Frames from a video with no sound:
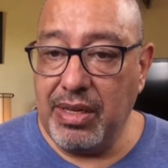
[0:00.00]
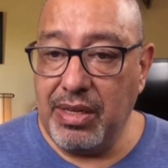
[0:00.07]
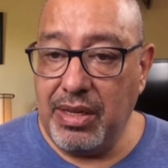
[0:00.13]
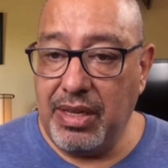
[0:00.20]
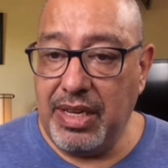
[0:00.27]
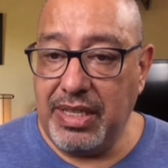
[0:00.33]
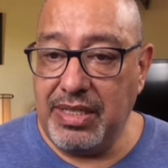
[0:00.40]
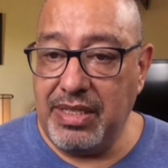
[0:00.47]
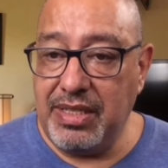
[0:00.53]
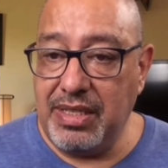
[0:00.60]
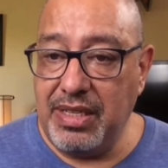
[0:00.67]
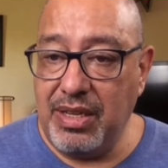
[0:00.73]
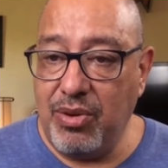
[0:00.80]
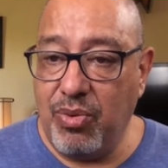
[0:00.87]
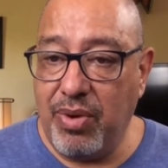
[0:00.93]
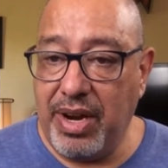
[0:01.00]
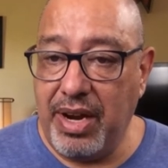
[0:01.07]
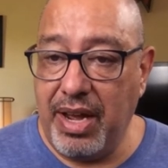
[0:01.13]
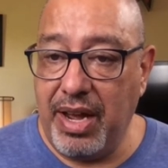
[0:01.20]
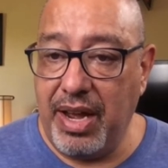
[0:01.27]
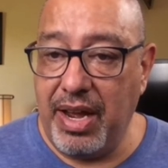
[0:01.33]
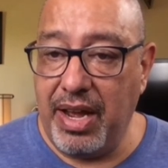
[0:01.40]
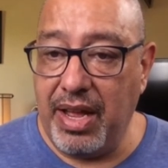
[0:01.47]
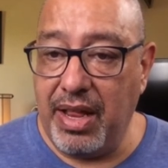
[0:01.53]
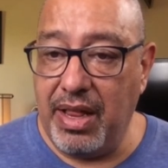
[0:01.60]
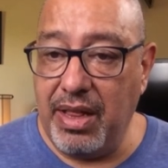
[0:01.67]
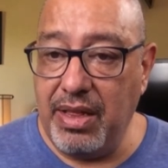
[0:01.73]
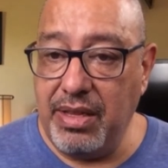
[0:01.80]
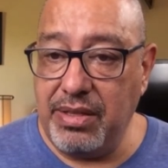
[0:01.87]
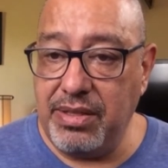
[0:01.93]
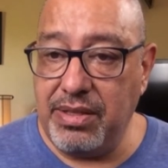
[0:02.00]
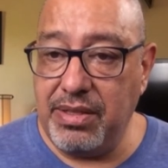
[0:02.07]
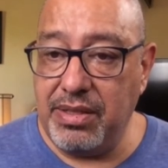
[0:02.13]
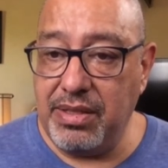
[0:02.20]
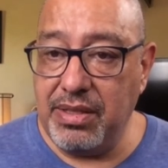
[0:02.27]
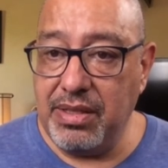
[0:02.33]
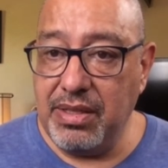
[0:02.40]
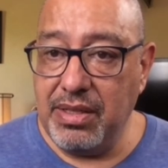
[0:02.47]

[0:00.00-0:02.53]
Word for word: Let's see what else.